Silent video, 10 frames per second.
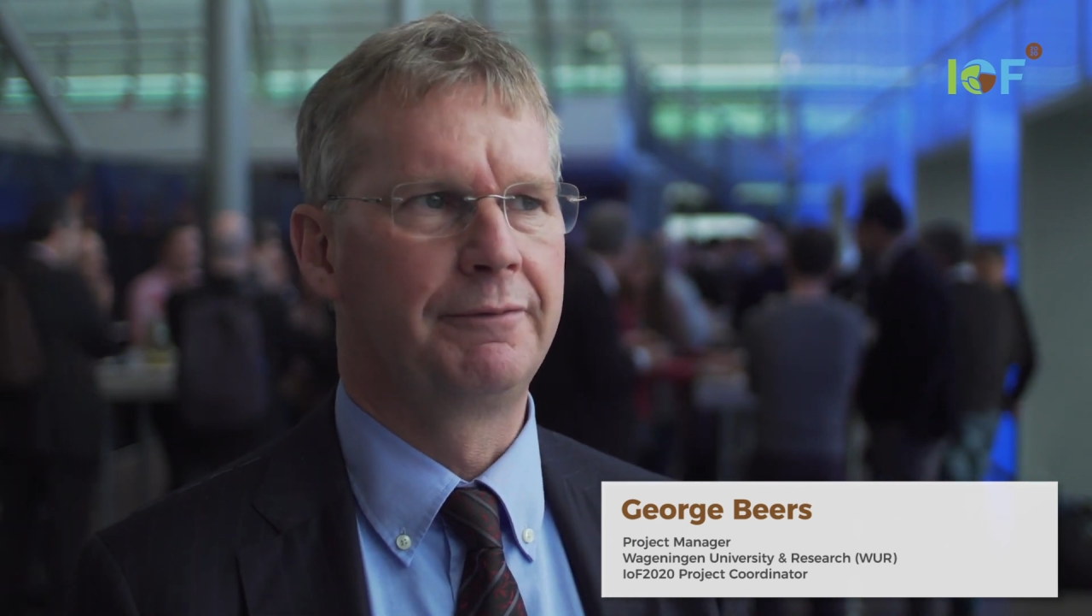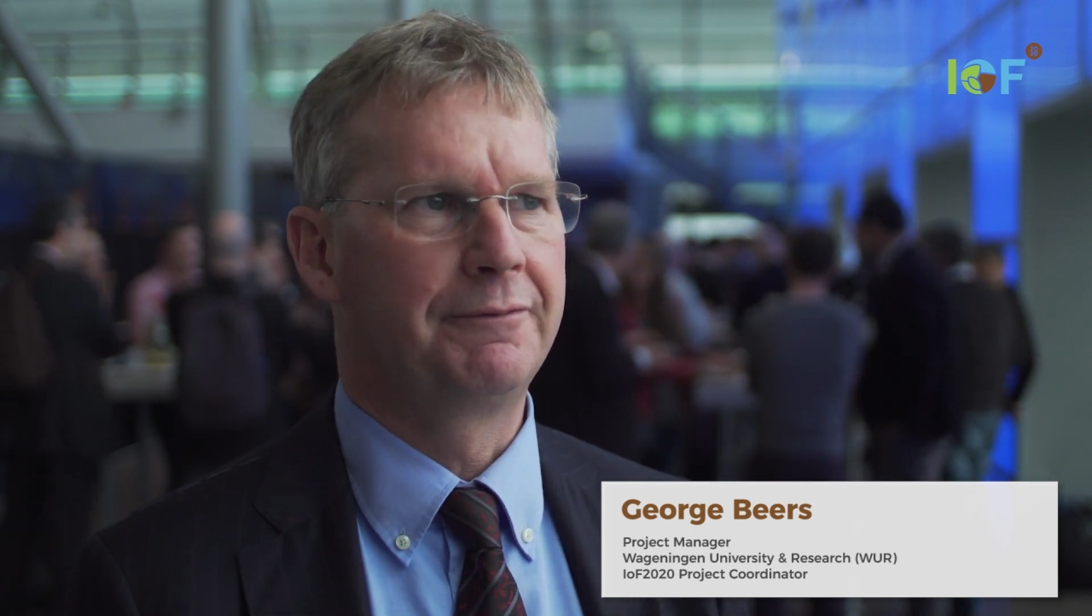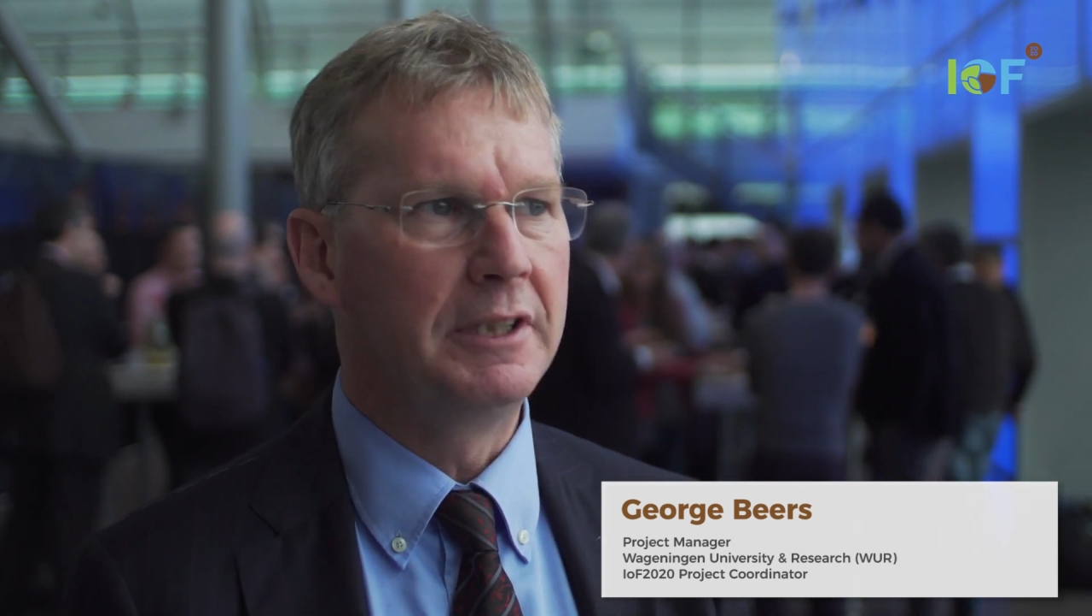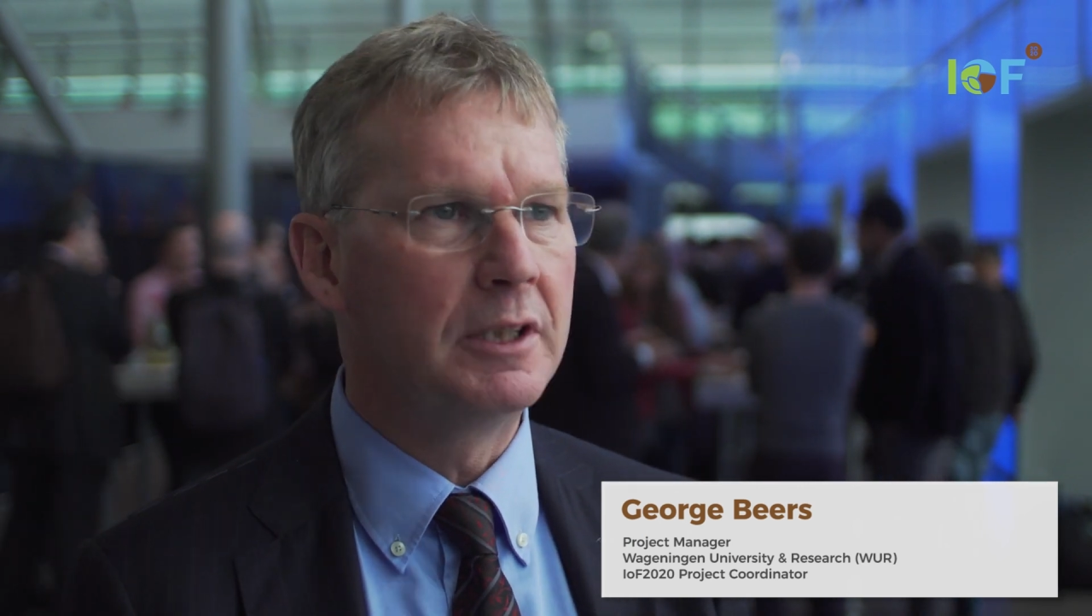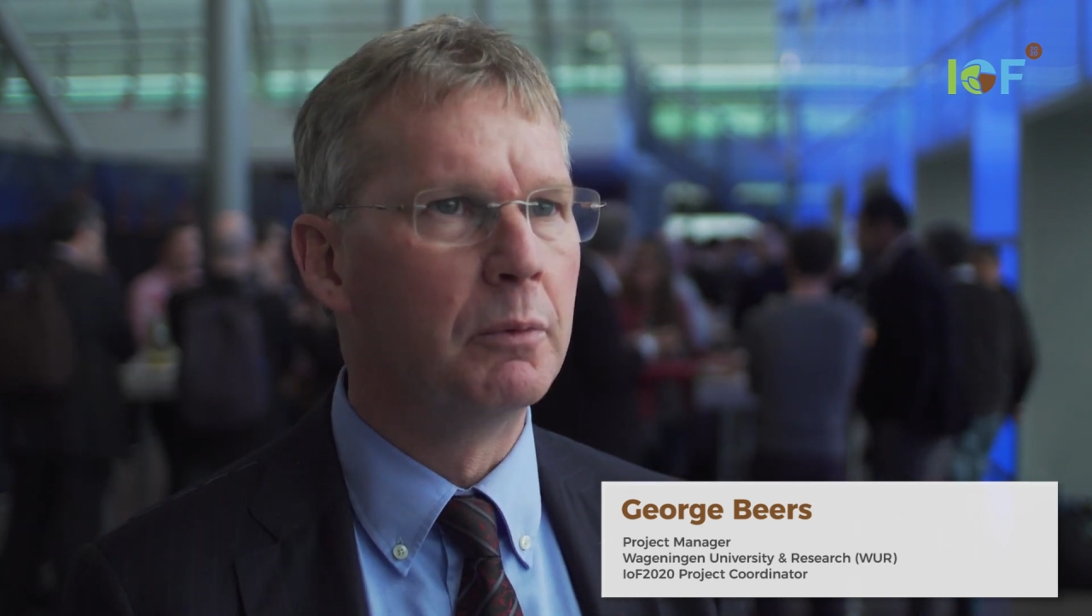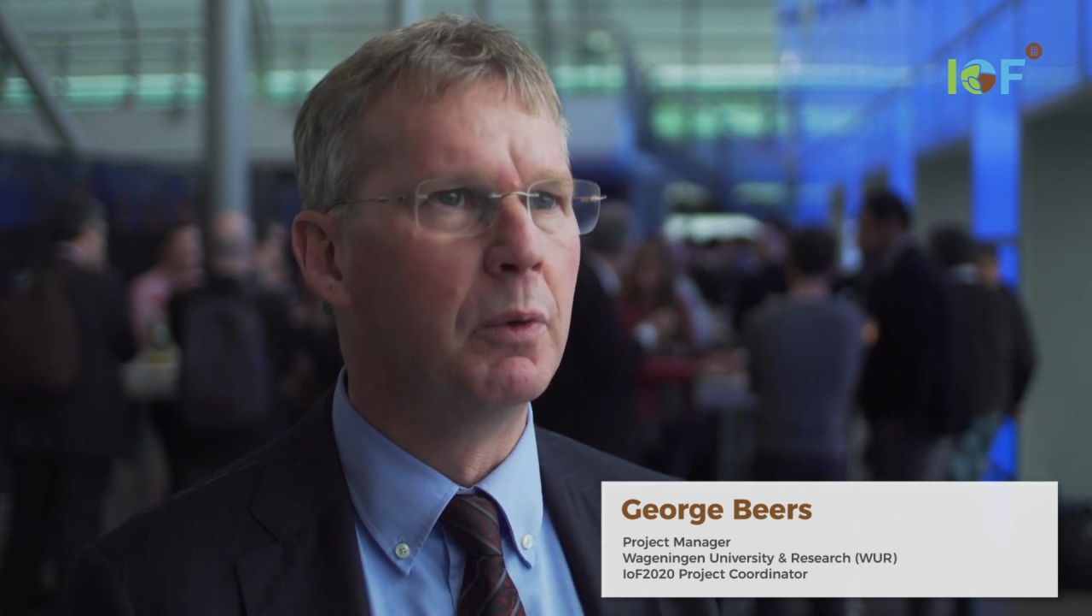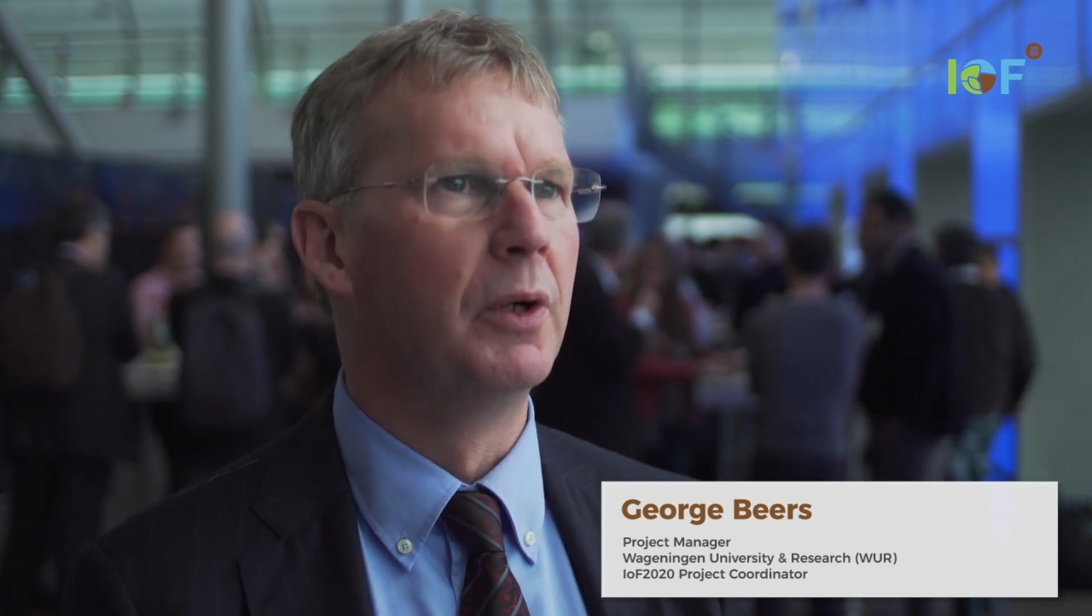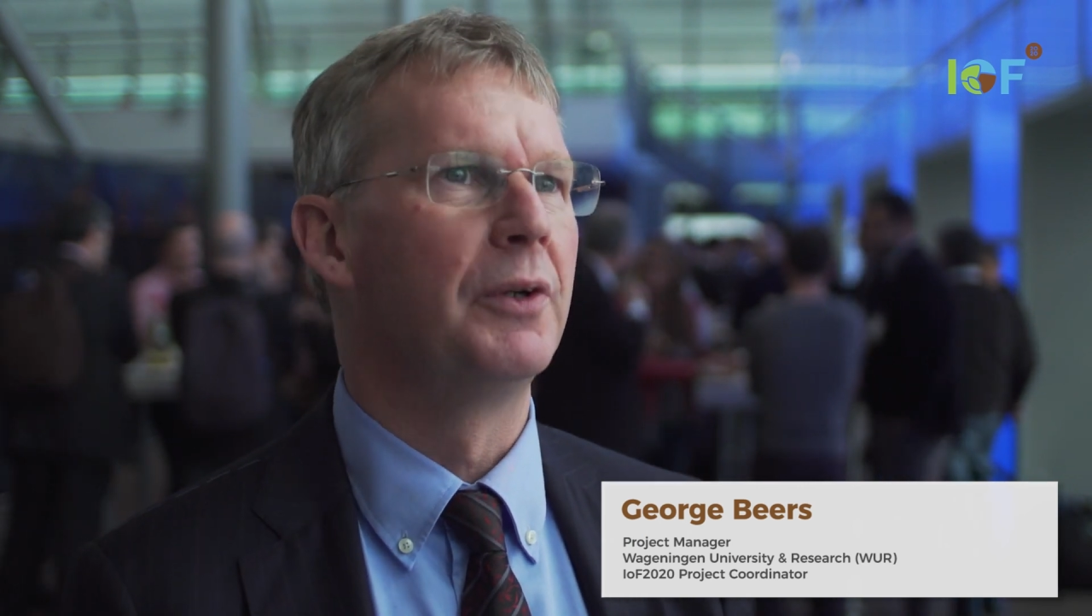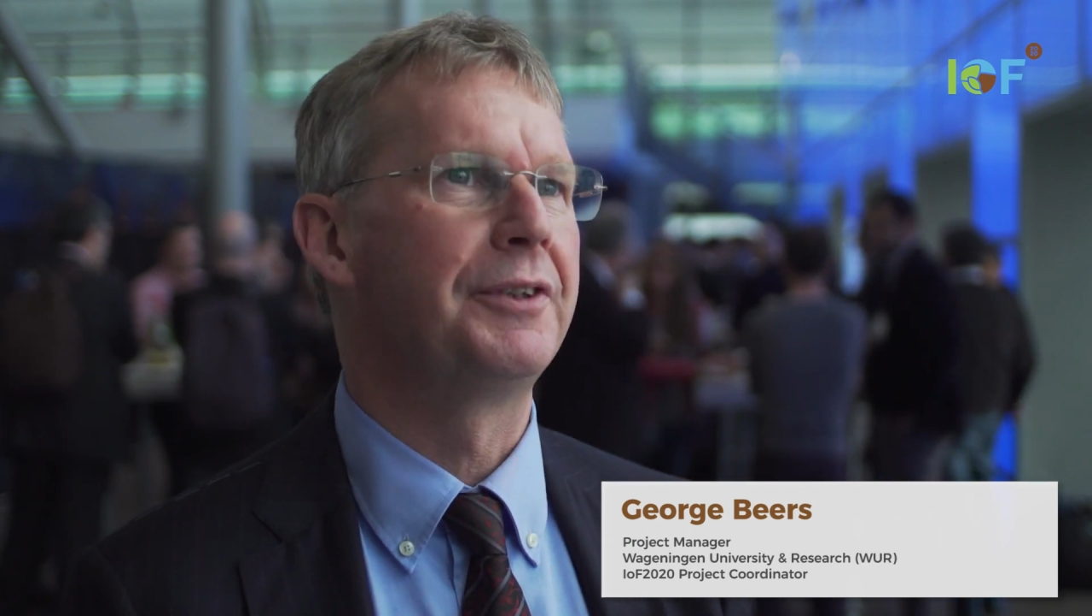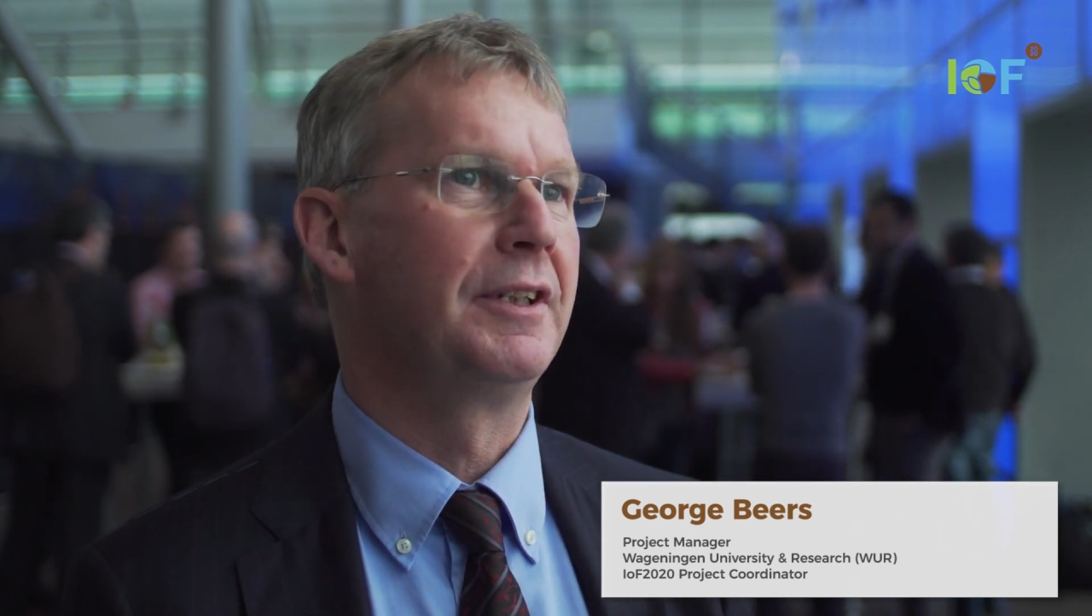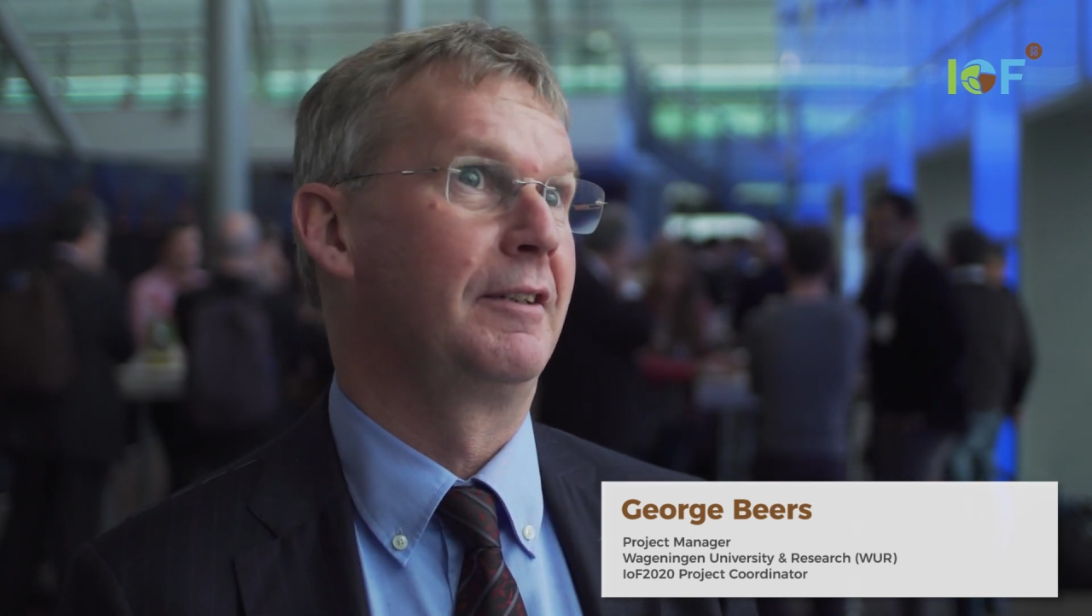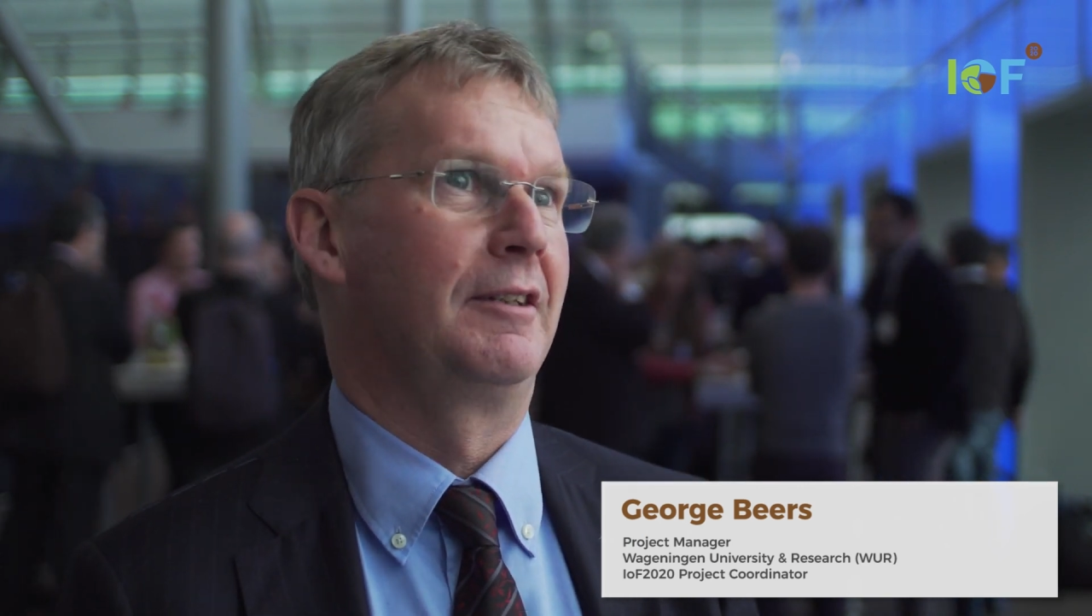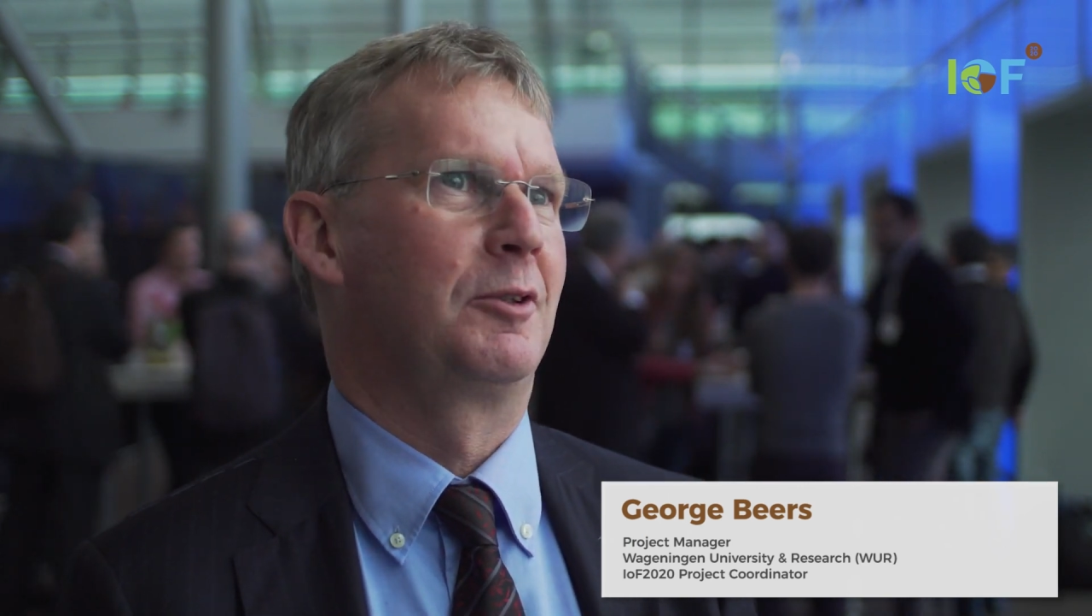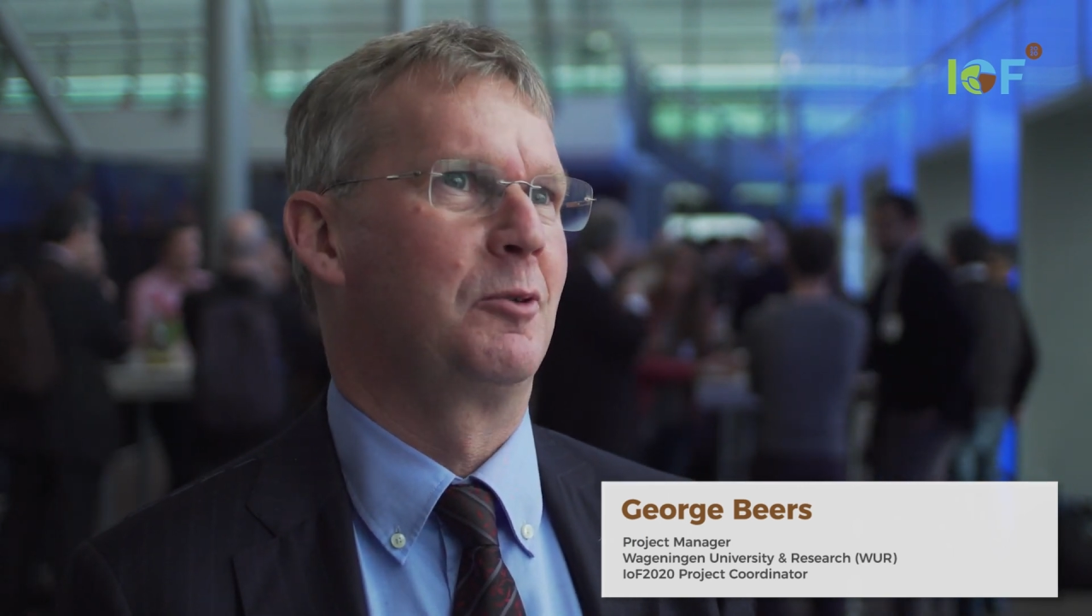feed the world in